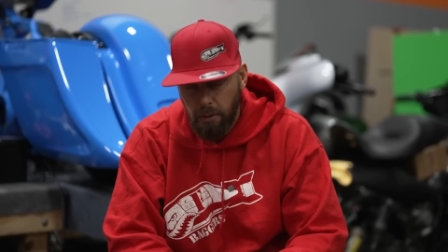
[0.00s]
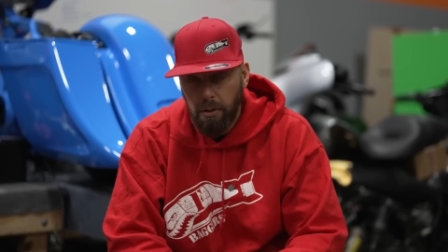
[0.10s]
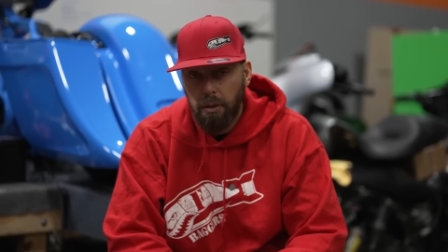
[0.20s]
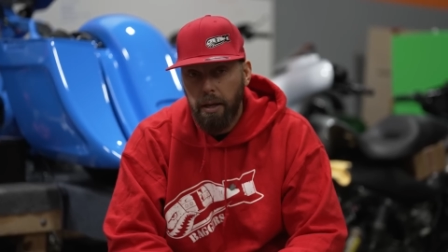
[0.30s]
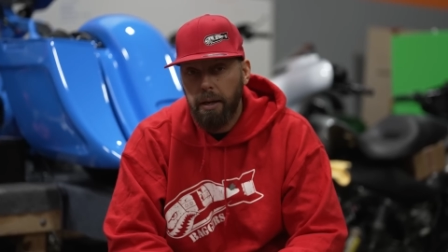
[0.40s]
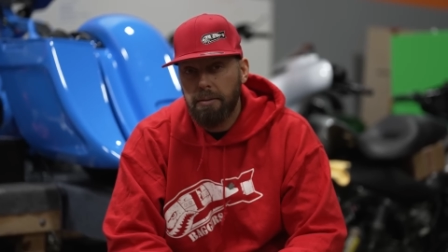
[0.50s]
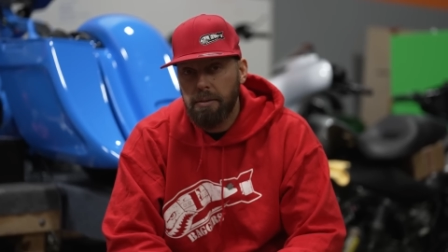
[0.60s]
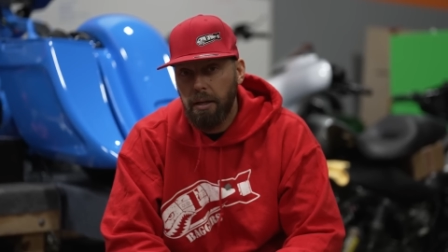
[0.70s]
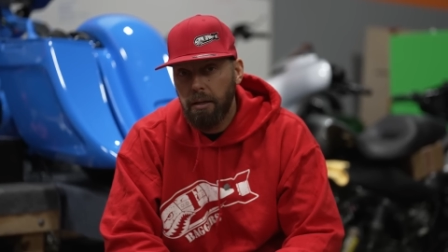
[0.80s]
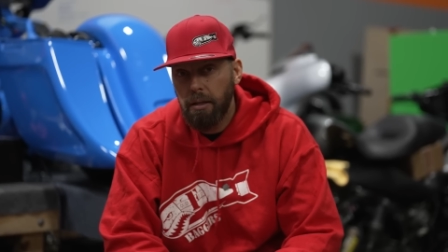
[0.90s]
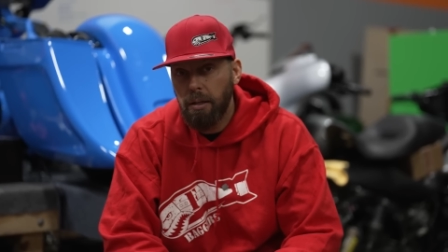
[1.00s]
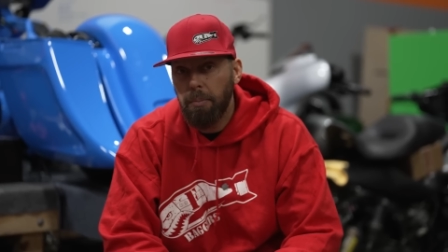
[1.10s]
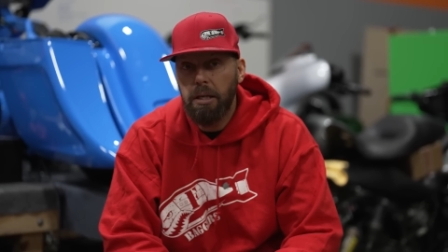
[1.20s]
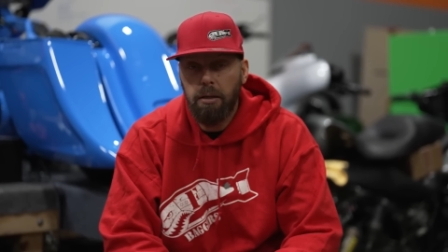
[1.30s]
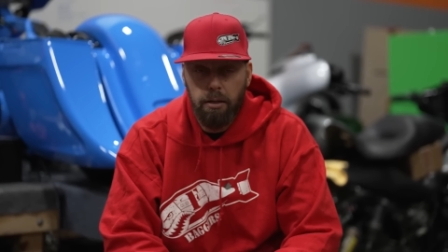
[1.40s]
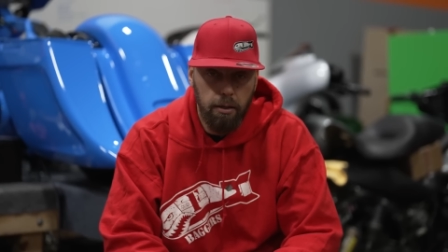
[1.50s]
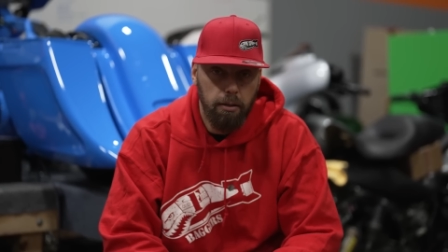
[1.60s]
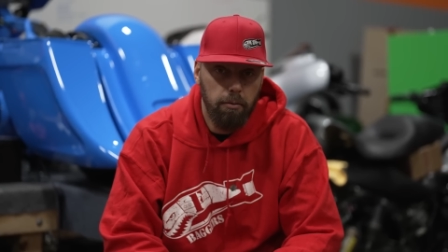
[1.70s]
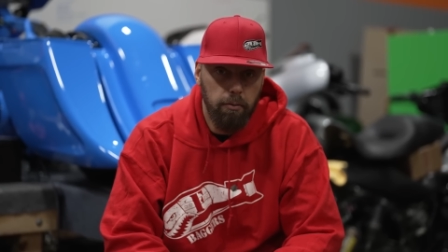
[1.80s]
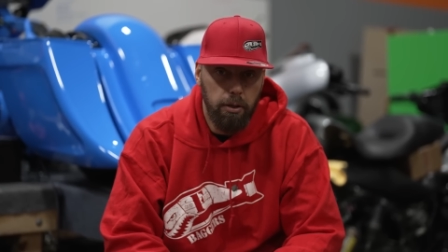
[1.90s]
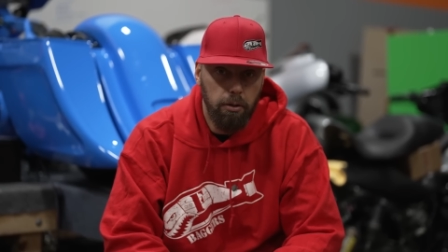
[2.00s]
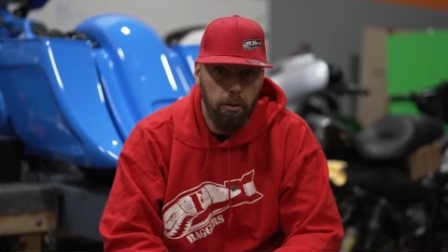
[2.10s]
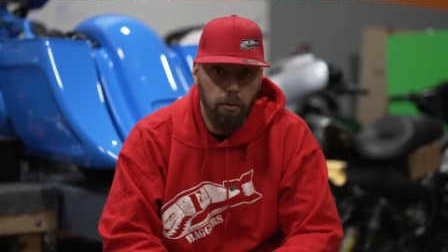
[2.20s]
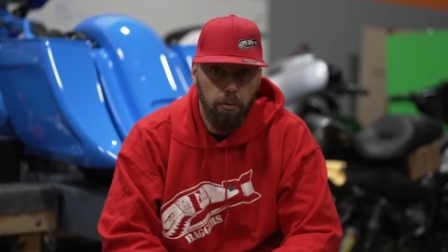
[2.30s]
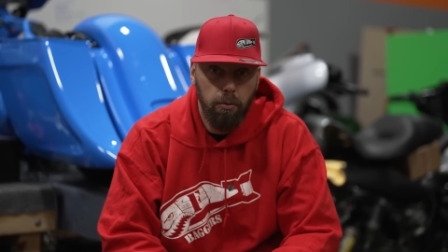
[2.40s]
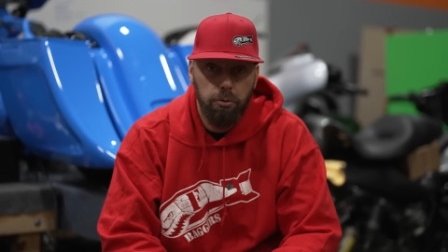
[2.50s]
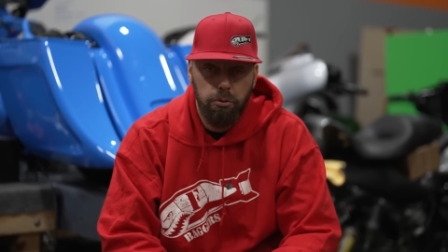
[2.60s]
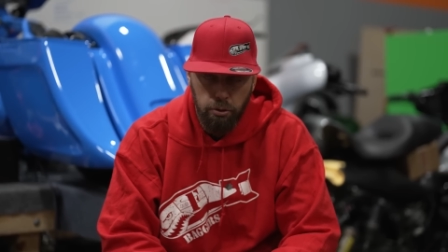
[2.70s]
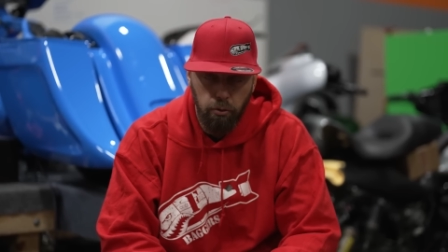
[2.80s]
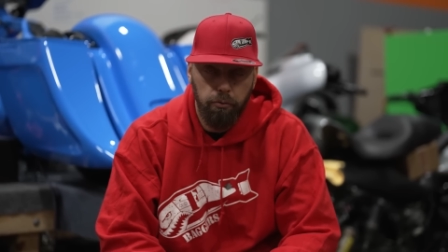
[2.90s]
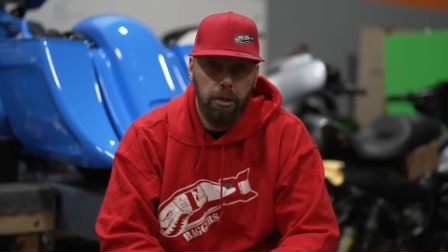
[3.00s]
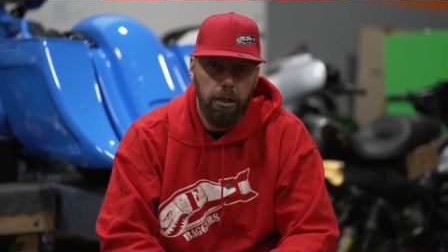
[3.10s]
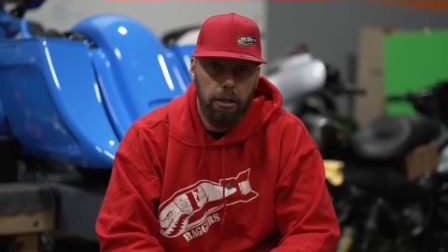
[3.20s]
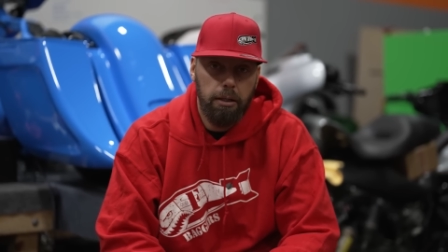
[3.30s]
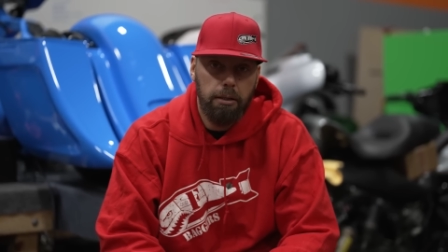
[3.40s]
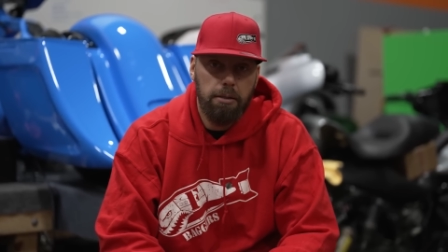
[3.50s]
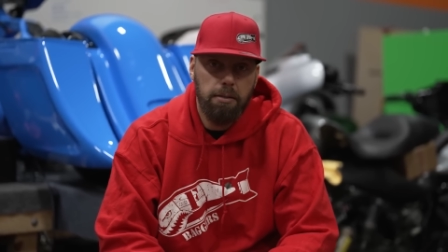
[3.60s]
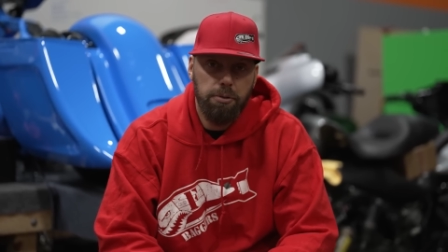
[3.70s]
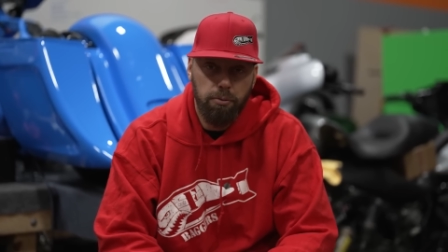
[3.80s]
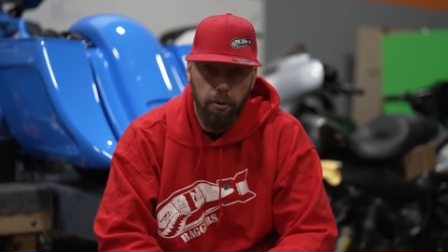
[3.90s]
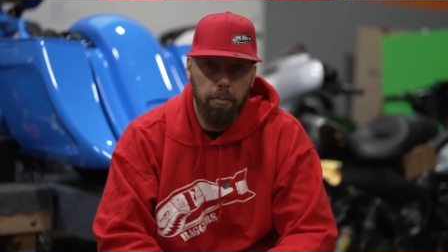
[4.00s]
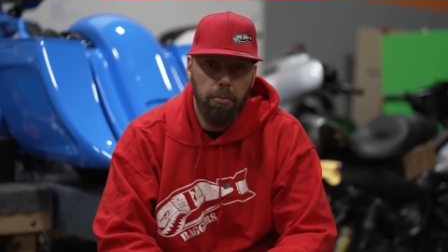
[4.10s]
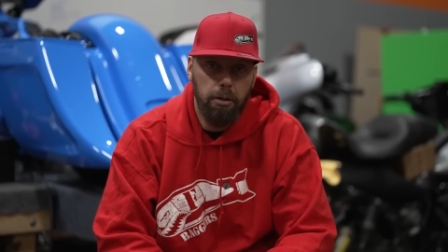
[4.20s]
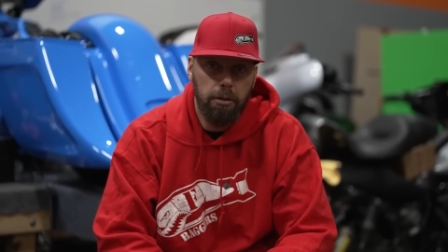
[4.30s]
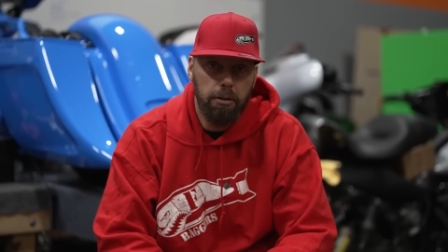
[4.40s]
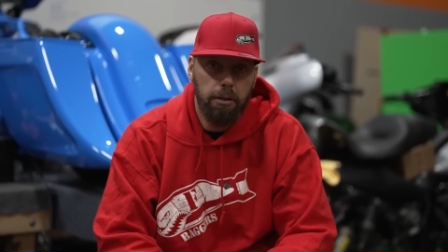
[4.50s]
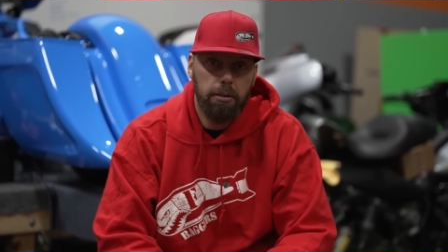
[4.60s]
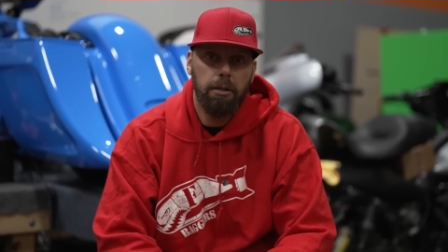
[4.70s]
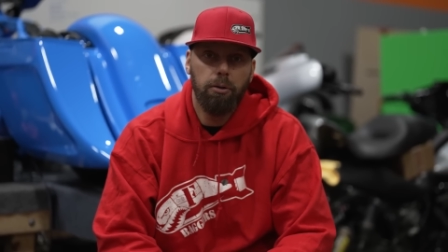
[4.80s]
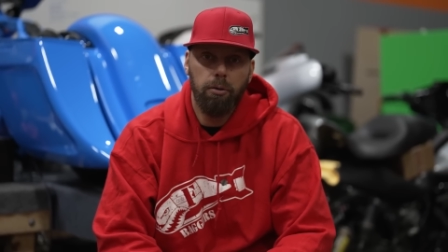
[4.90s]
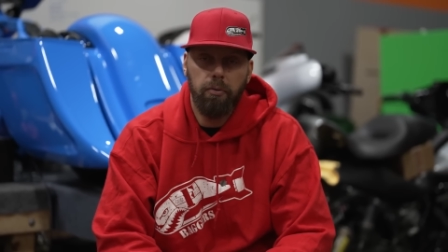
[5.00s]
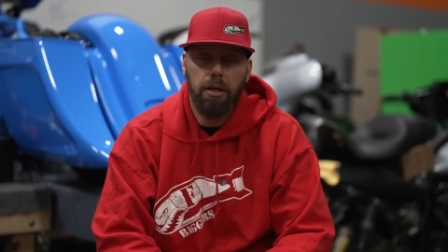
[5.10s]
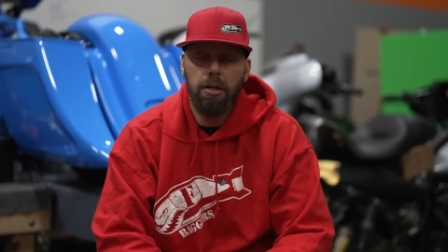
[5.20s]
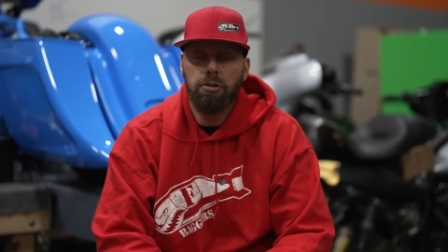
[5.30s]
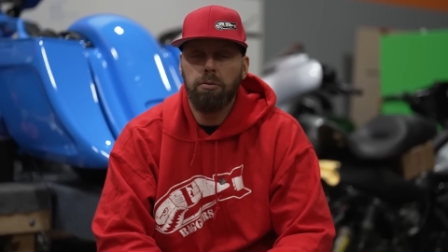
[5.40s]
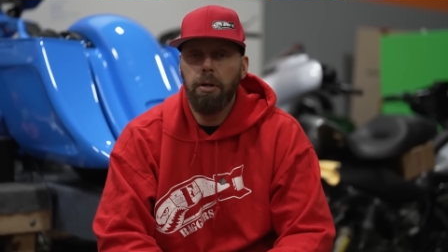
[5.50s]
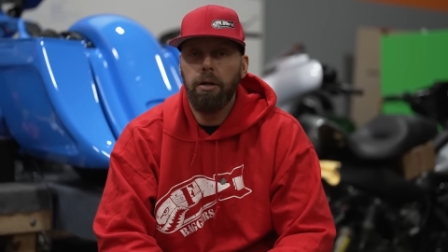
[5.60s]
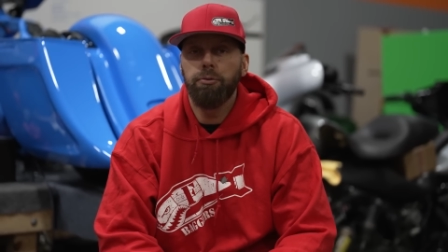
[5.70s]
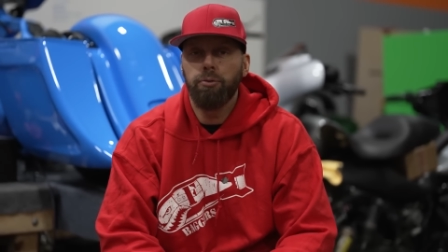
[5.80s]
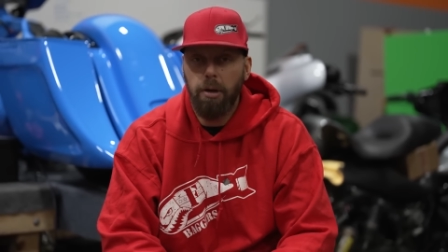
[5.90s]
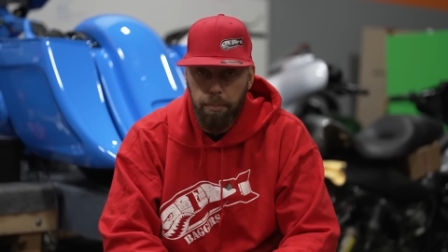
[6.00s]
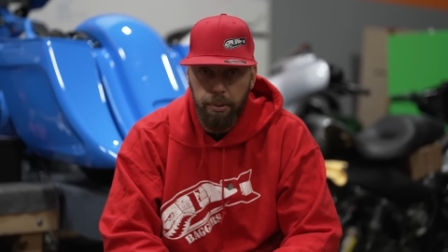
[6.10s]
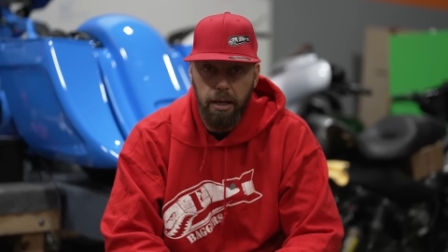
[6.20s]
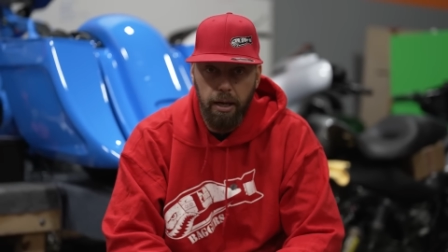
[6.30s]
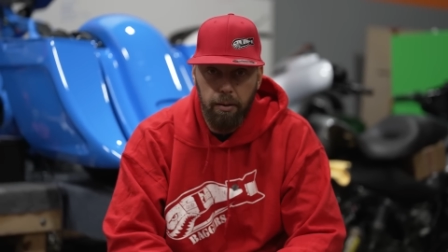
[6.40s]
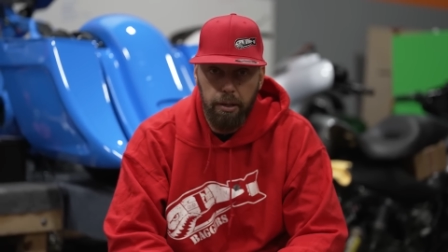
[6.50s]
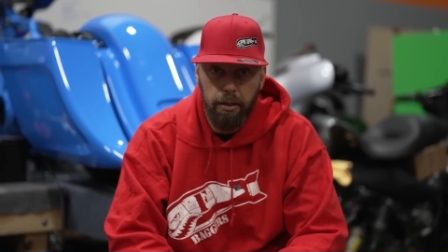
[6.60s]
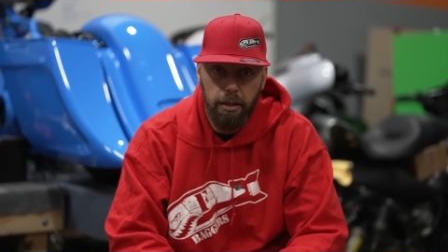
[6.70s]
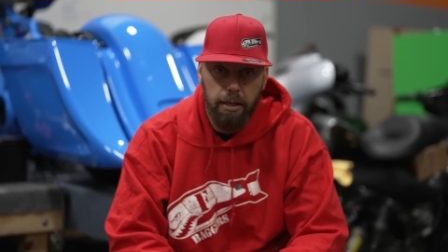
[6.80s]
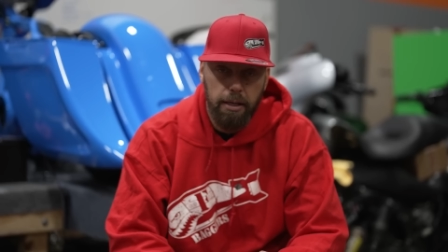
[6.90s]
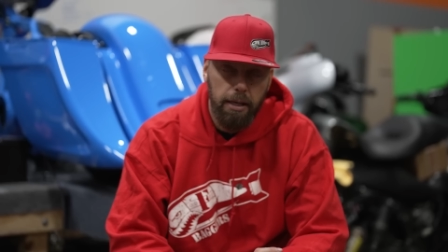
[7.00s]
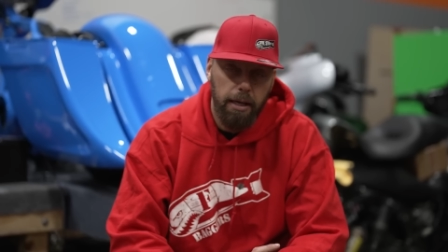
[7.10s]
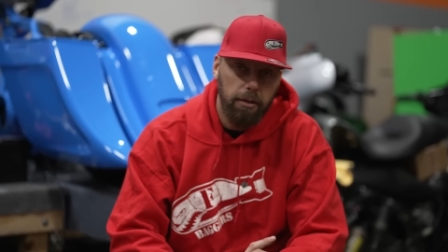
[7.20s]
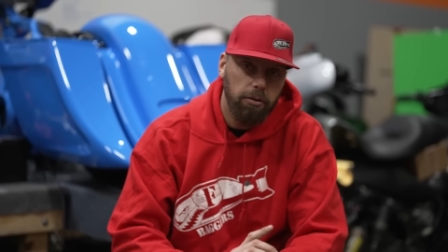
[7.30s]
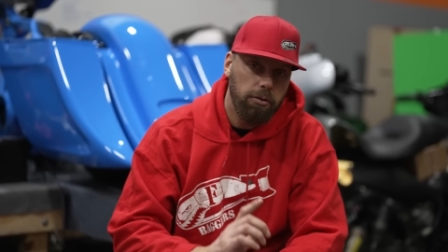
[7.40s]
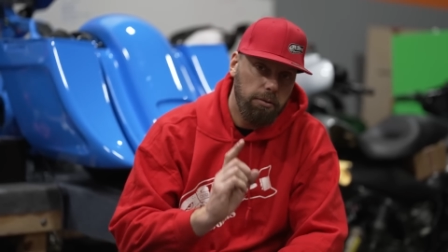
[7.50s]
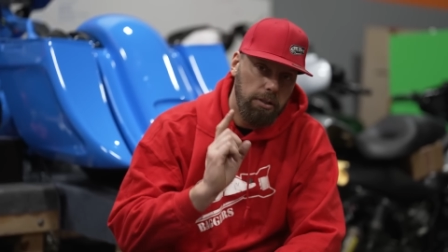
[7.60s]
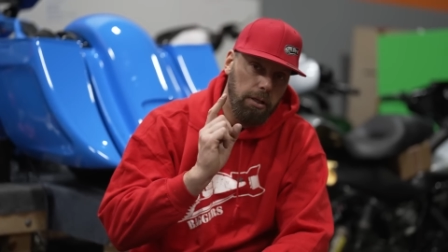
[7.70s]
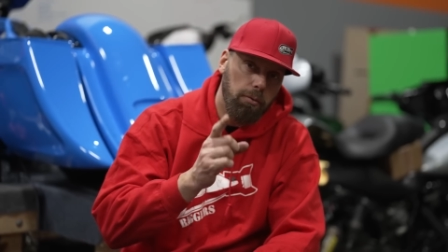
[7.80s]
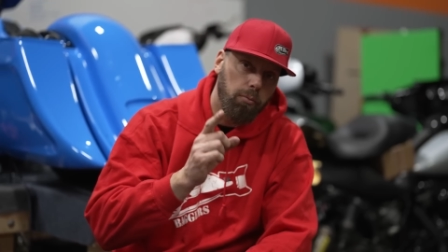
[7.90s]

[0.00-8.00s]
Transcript: Like I said in the beginning of the video, don't forget, hit that subscribe button, hit that notification bell, drop a comment, and get